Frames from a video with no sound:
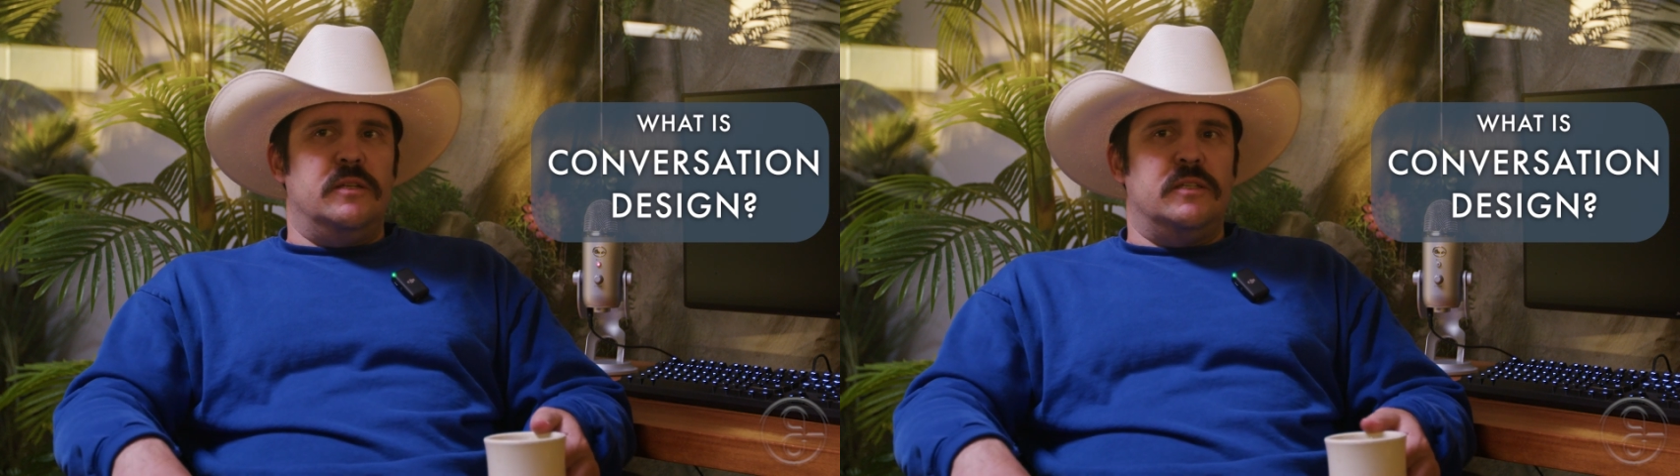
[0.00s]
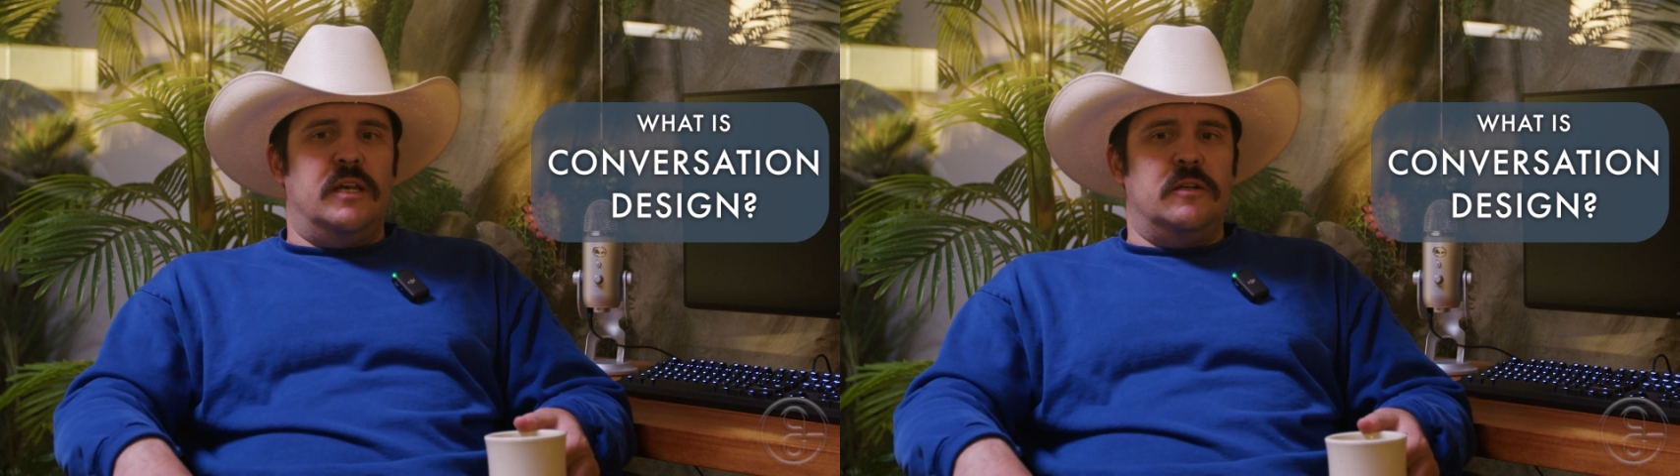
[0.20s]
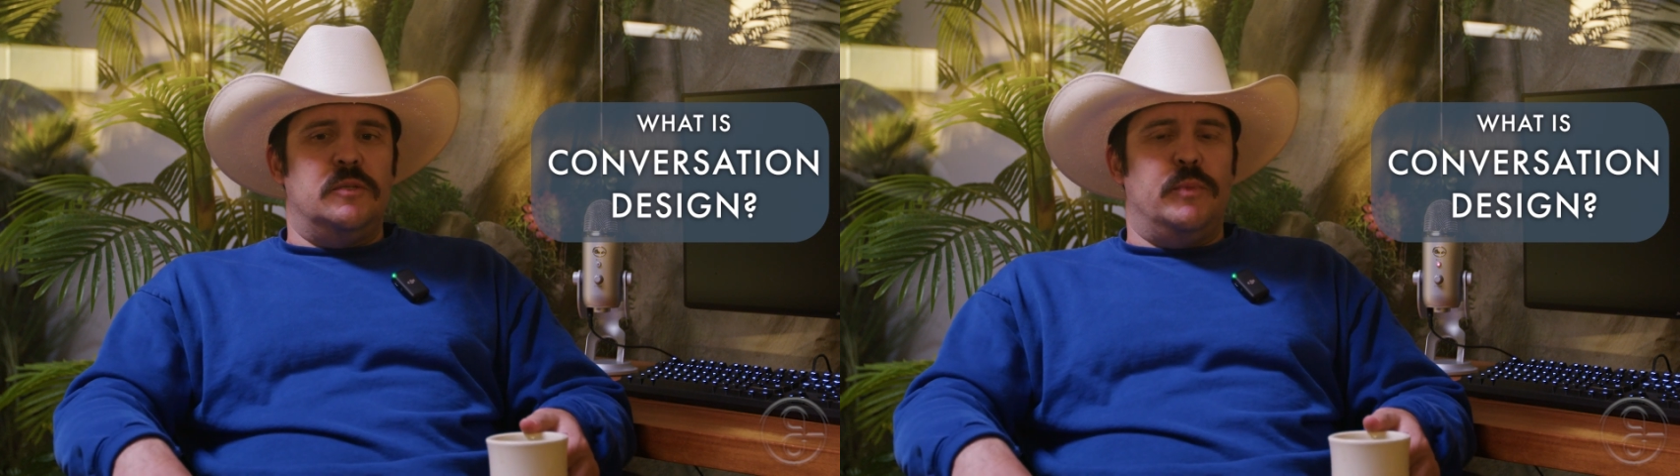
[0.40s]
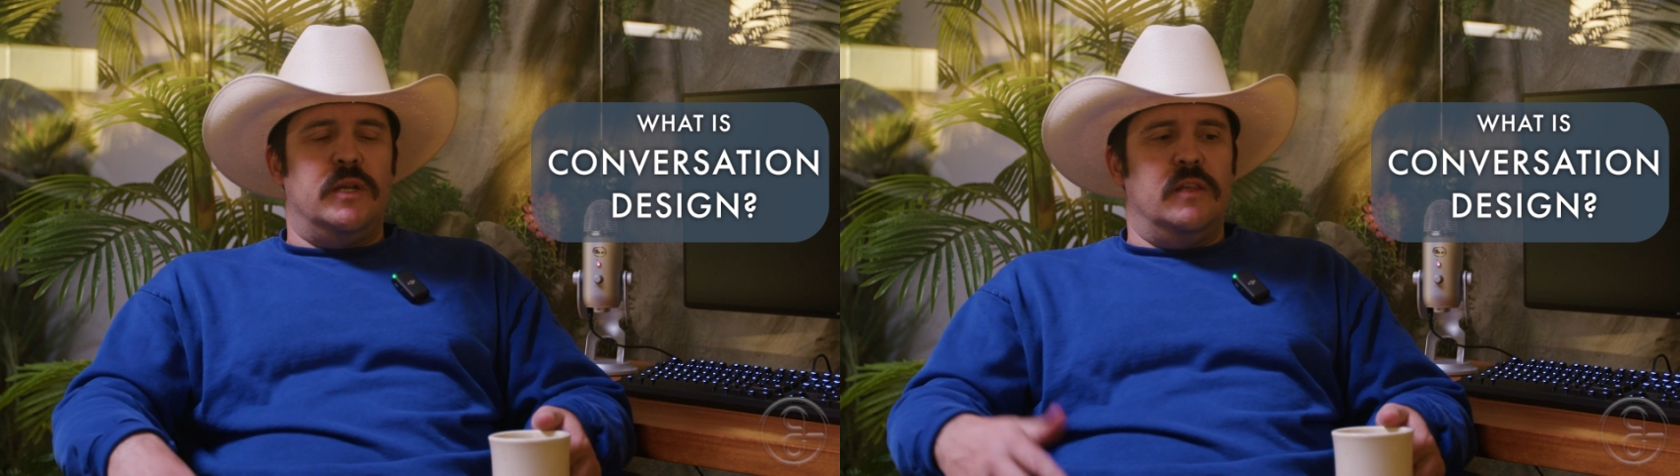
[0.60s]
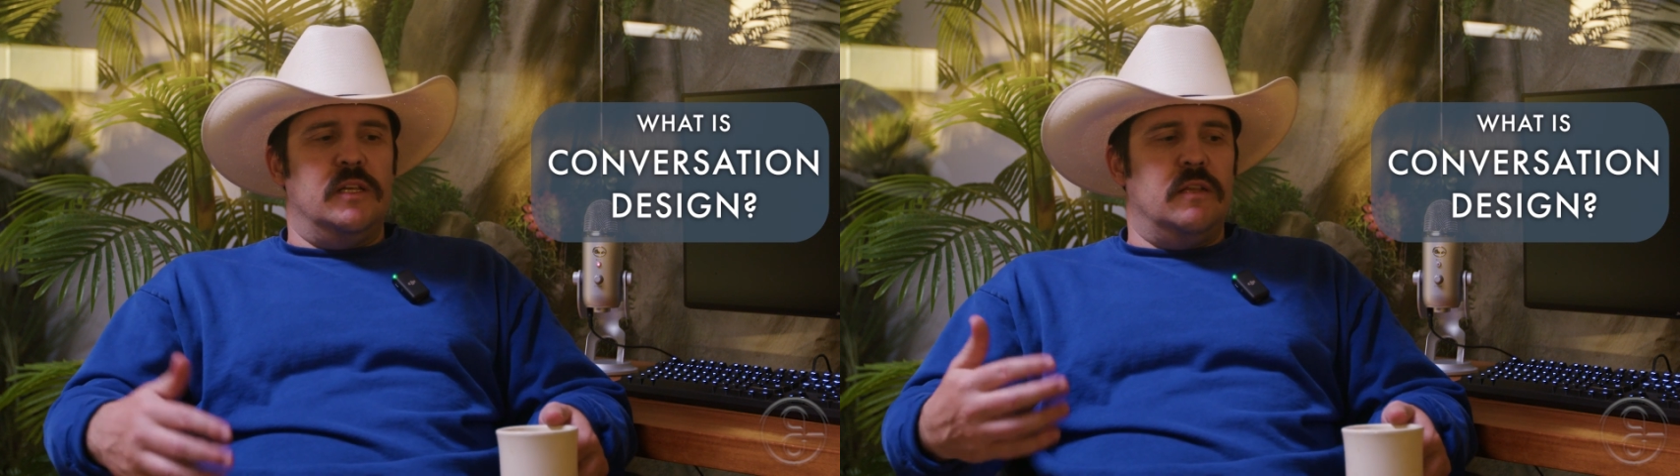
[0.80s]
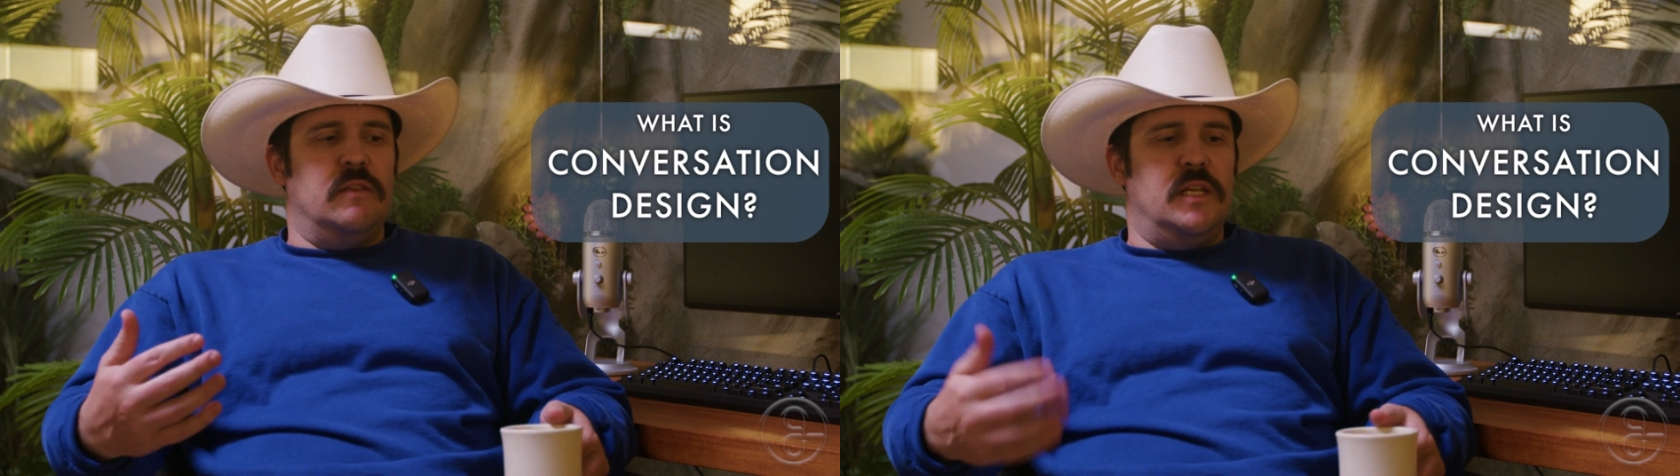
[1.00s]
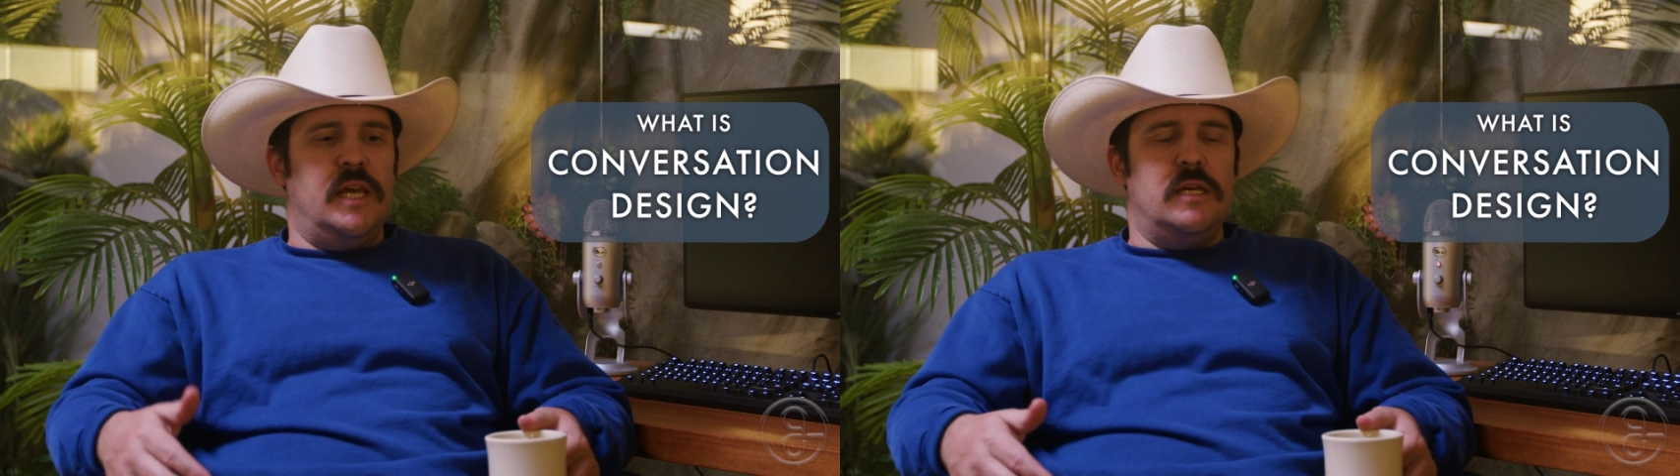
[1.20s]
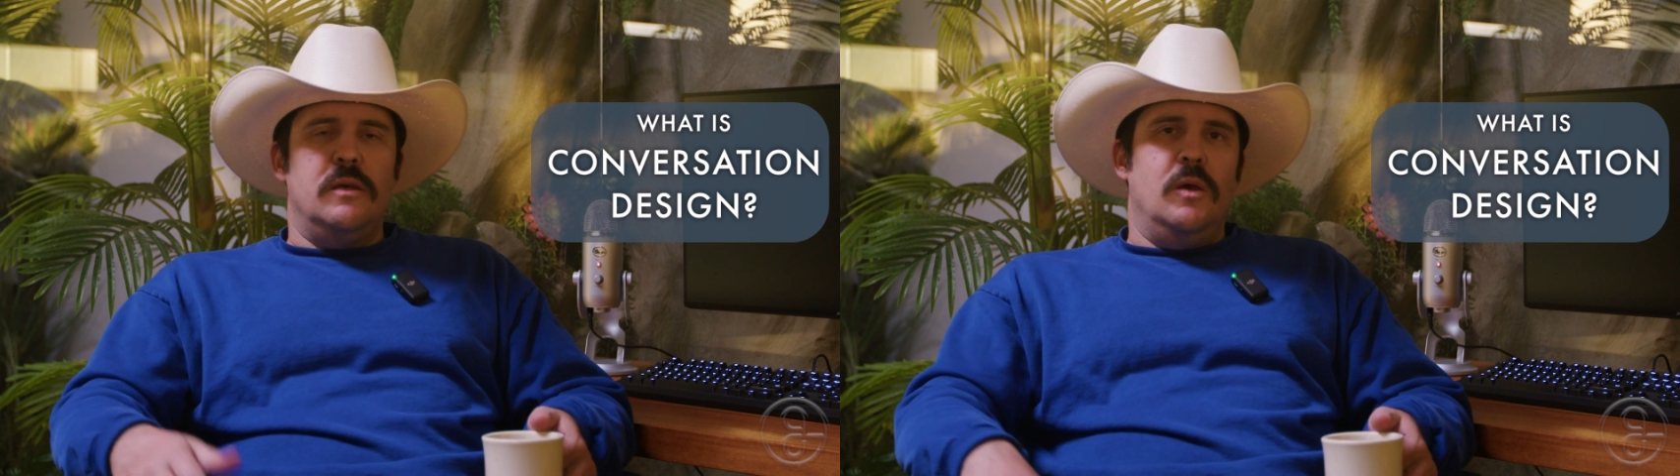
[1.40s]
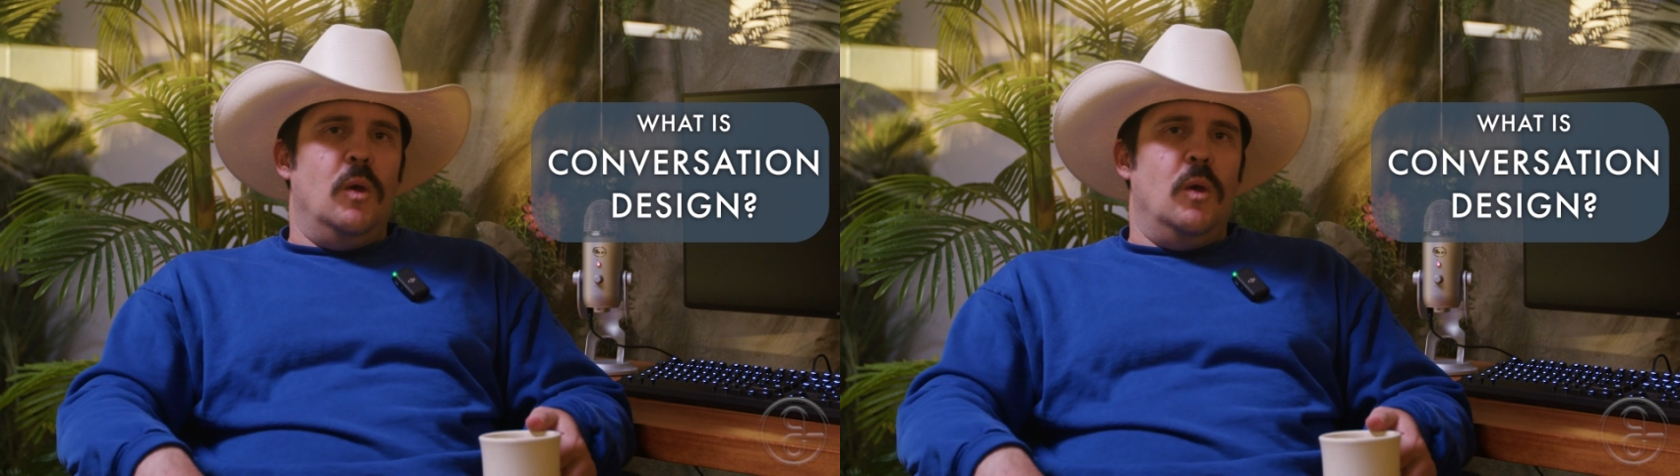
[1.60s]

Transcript: designers, but at the end of the day,